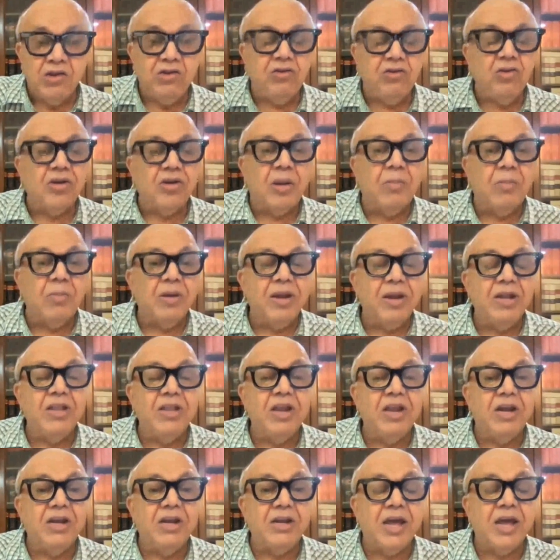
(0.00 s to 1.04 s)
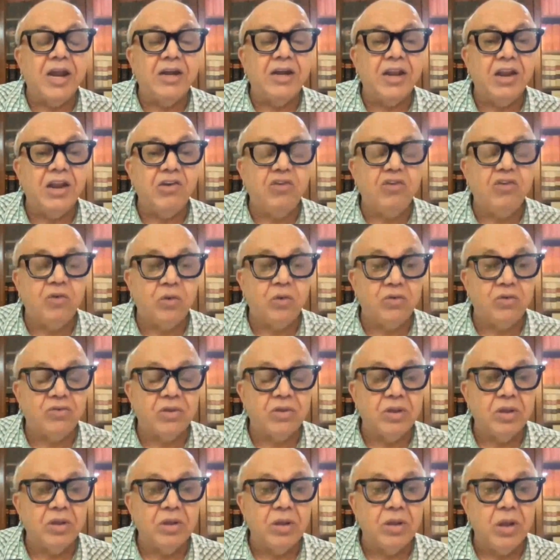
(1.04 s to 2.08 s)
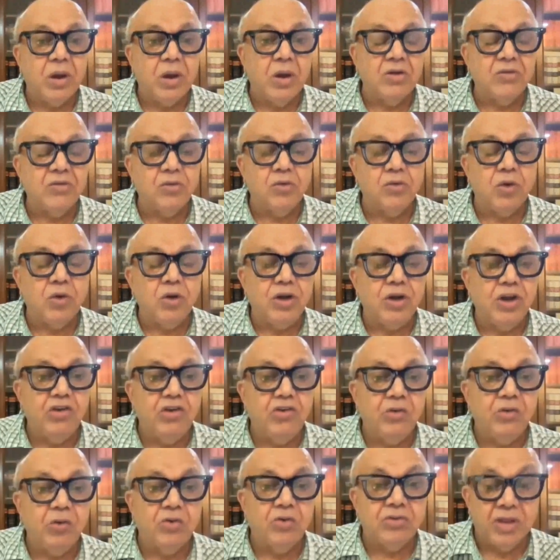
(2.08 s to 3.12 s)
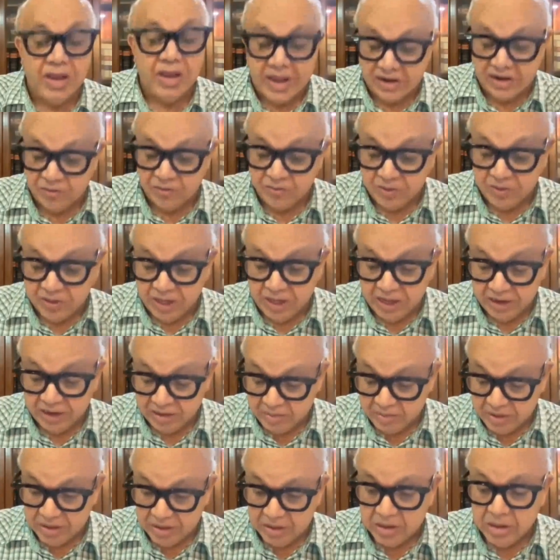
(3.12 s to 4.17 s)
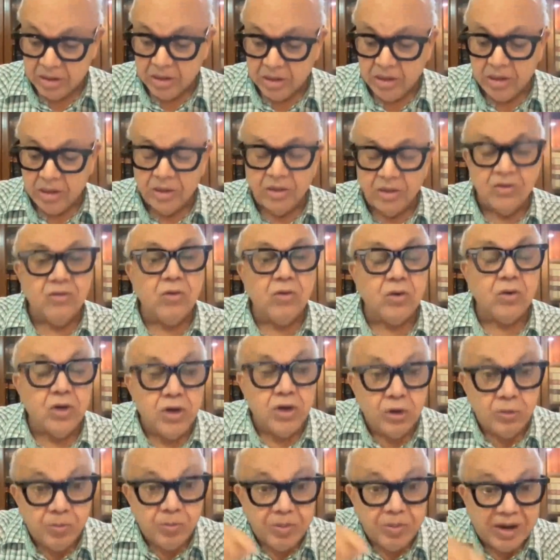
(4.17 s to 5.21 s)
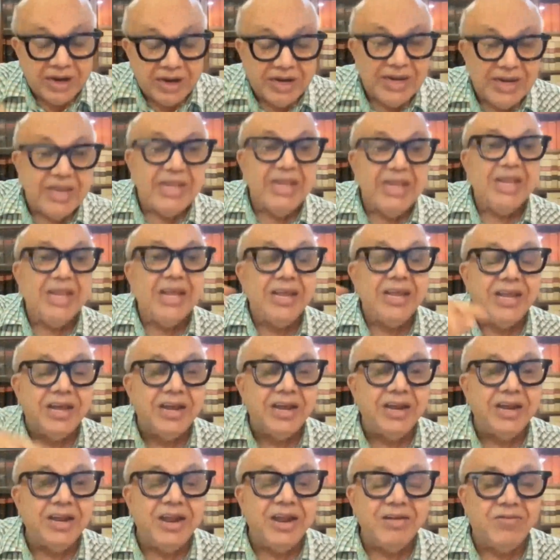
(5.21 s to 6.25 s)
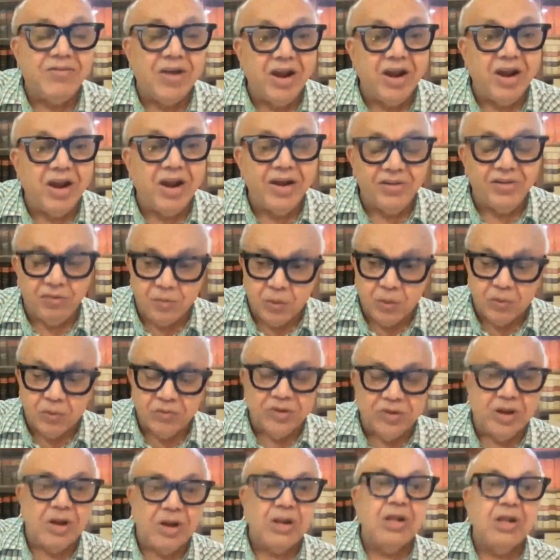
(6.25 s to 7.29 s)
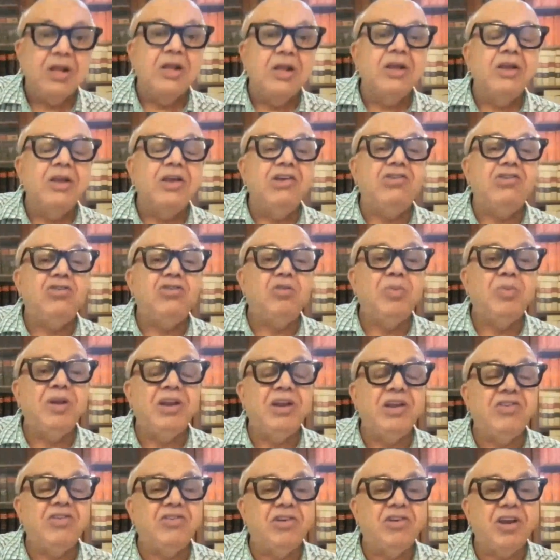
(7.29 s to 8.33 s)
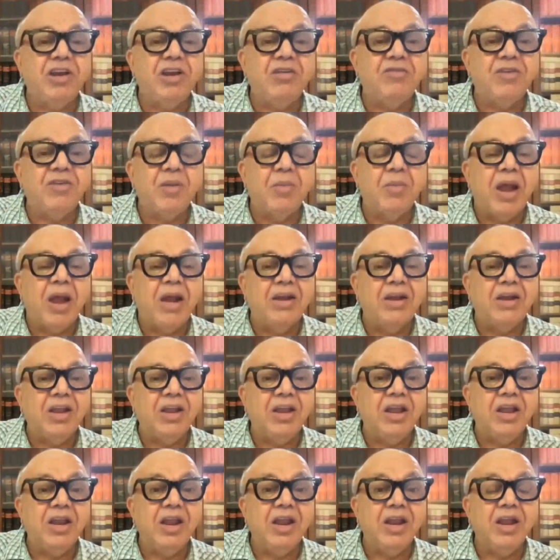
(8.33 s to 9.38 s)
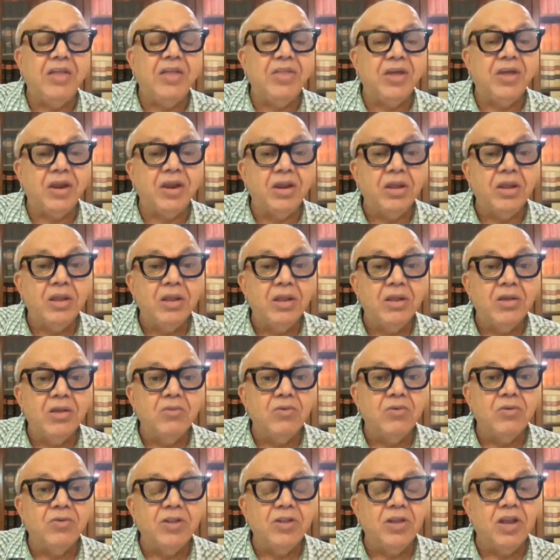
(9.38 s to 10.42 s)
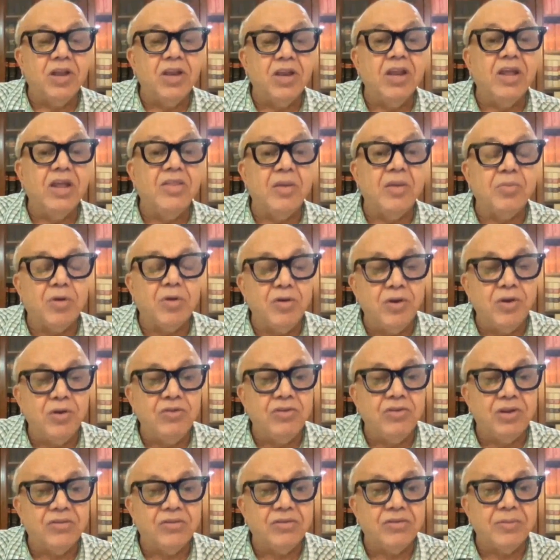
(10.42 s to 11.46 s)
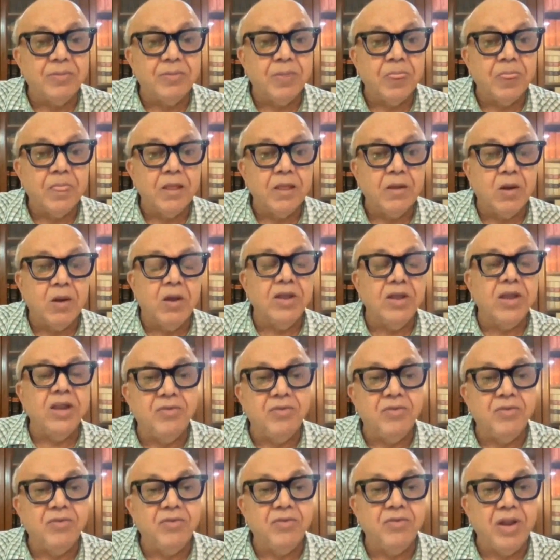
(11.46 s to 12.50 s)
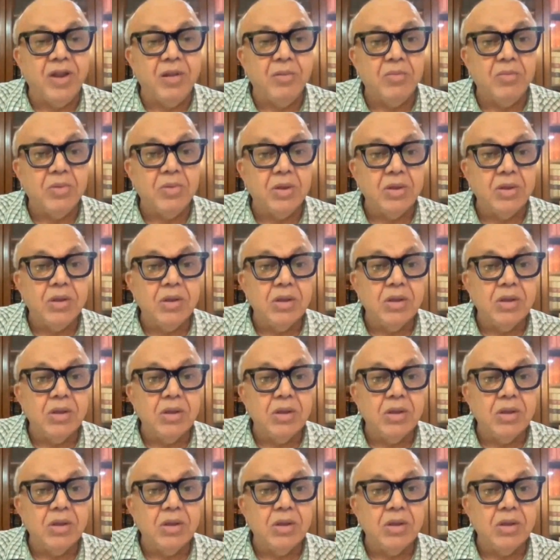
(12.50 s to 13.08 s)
You should complete the entire 10 shows or 20 shows as per the agreement. So pending the hearing and final disposal, he should be restrained from acting in any other, with any other producers or any other film.